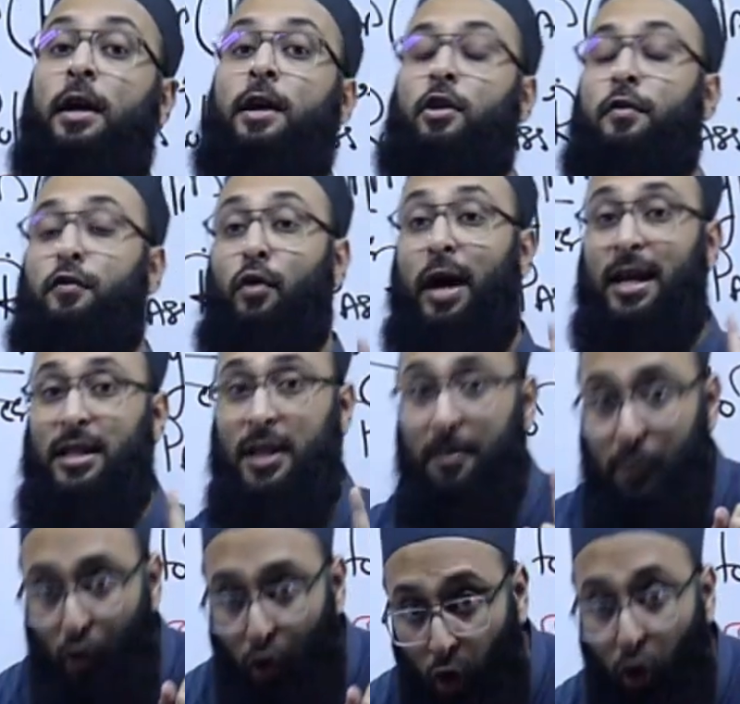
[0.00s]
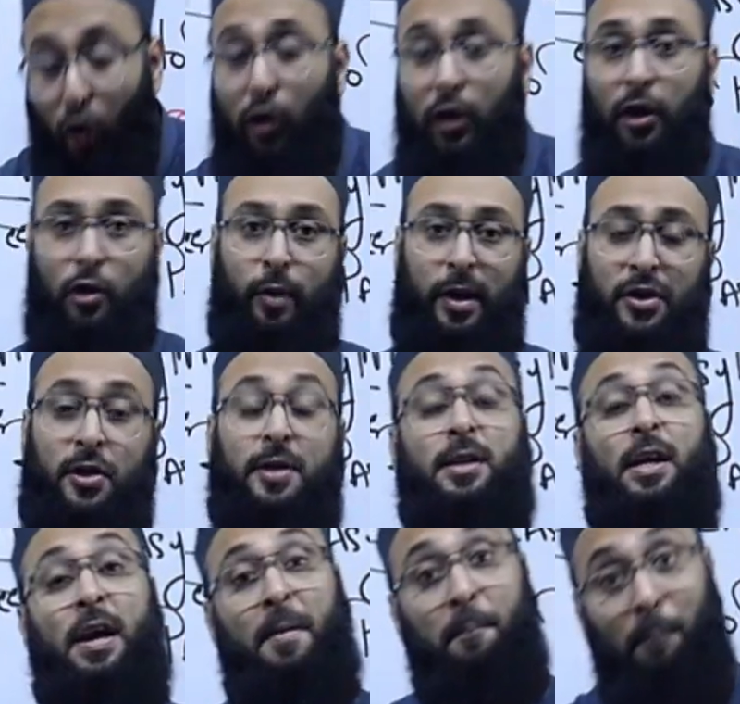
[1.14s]
you have to attempt all the questions,
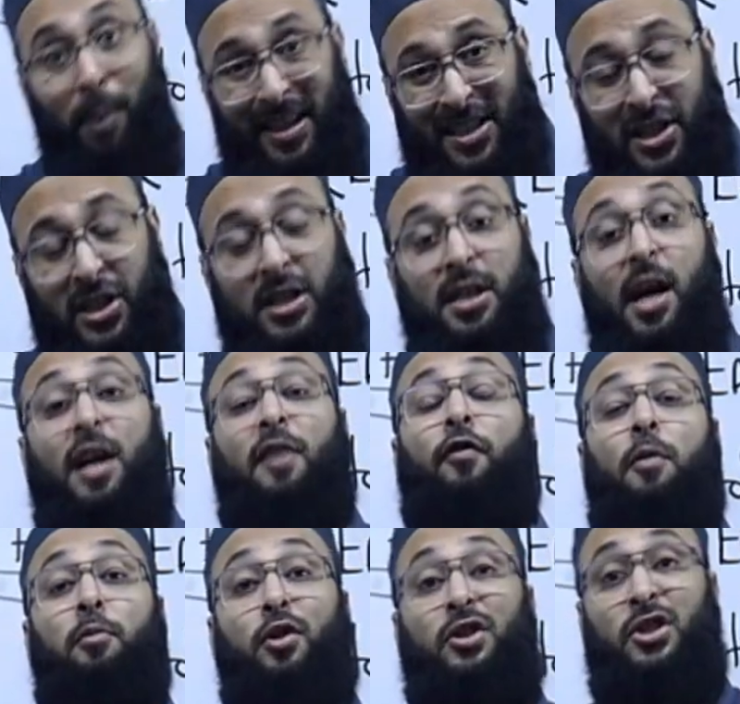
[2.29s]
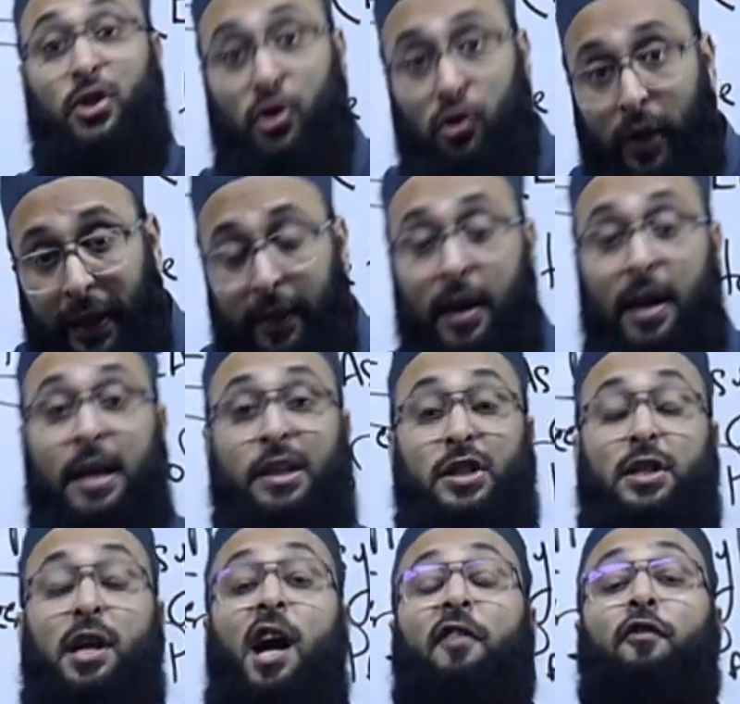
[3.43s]
but start from your strength.
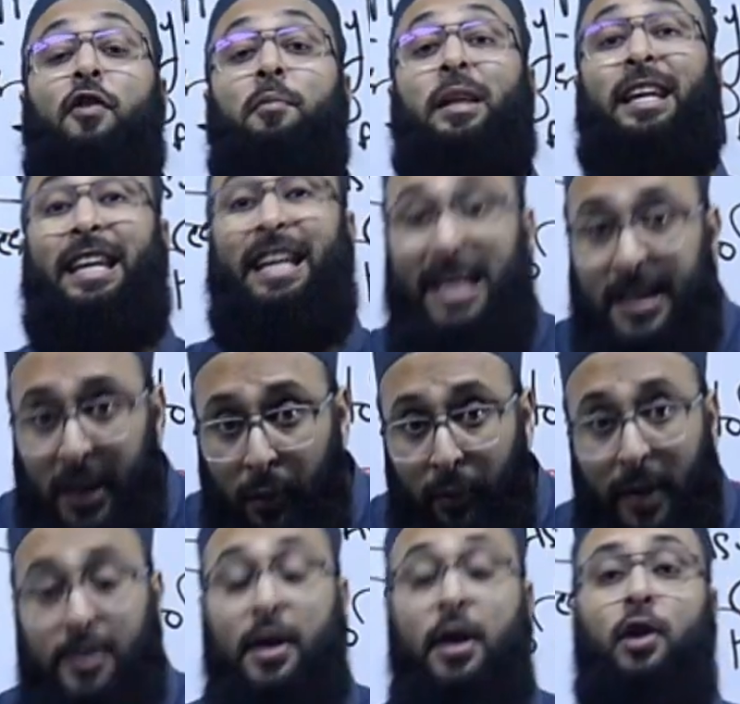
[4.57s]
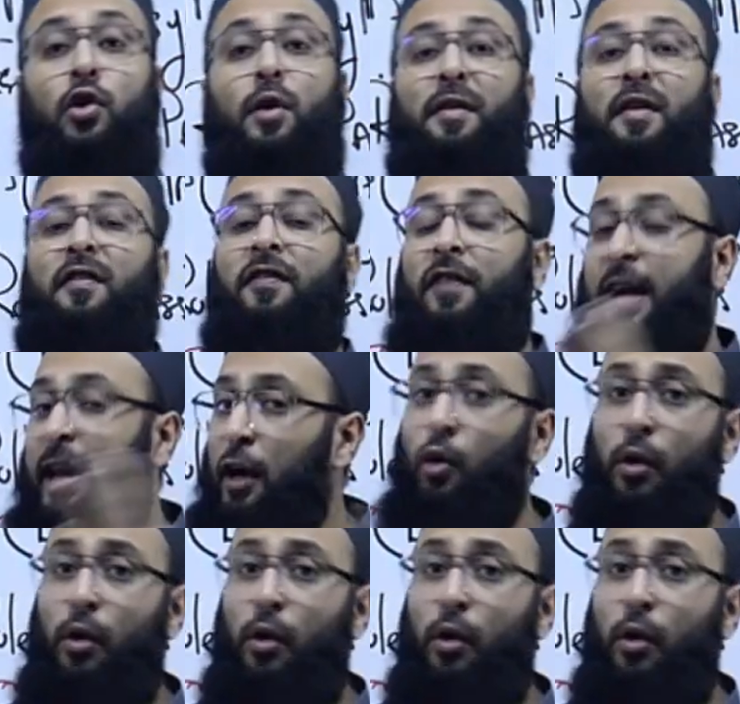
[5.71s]
Start from the easy ones. You have a very good